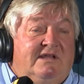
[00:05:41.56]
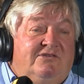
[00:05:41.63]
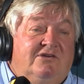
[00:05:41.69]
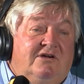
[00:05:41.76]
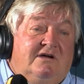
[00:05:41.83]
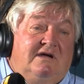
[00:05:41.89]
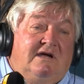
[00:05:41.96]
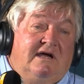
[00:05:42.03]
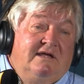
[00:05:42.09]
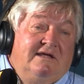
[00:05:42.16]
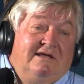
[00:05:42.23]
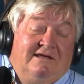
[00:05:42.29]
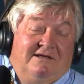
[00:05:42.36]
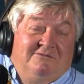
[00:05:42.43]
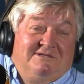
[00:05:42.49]
that, it
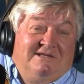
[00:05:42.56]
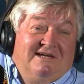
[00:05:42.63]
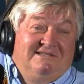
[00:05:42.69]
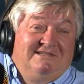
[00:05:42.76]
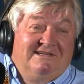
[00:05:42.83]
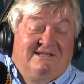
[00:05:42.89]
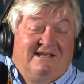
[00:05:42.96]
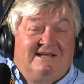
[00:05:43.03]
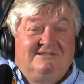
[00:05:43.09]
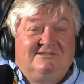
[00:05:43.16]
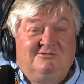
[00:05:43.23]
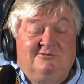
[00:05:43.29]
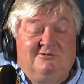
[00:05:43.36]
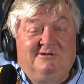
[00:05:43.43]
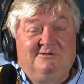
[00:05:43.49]
was actually a nice
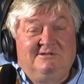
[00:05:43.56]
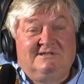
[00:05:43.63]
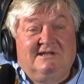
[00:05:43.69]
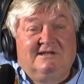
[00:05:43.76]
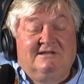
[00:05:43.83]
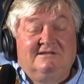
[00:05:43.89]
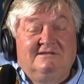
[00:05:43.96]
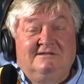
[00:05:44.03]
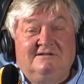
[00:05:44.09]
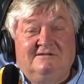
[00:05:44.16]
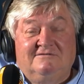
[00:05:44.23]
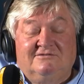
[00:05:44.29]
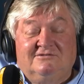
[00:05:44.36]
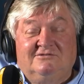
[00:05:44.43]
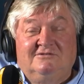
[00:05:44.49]
story, which I can tell
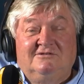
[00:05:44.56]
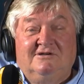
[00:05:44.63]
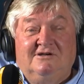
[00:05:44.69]
for your